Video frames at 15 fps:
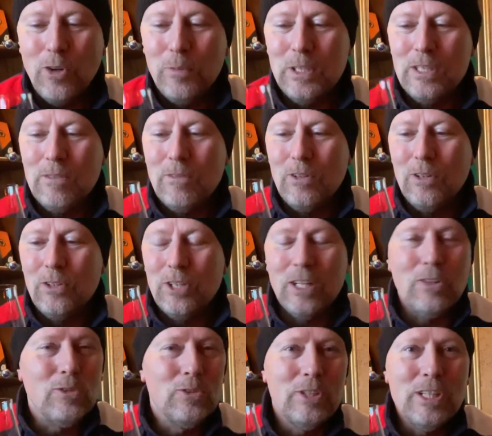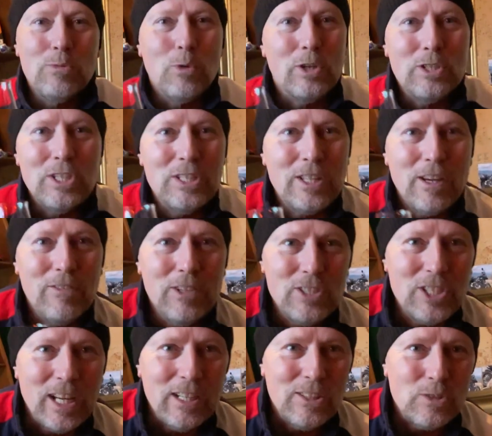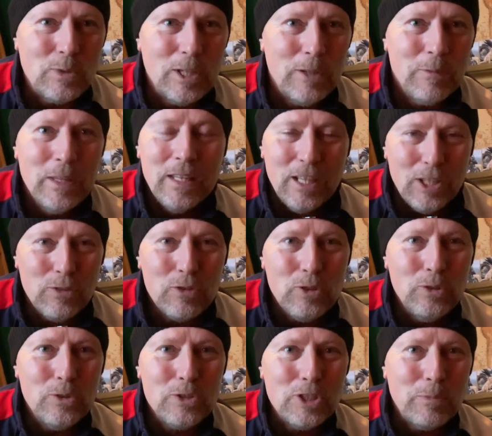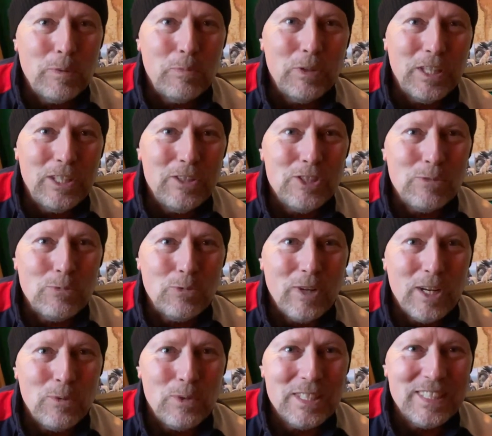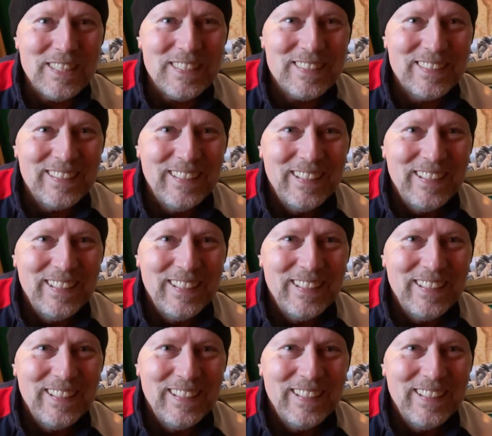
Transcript: I'll be looking at all these watches over the channel as well. And of course, I'll be bringing you some great whiskies.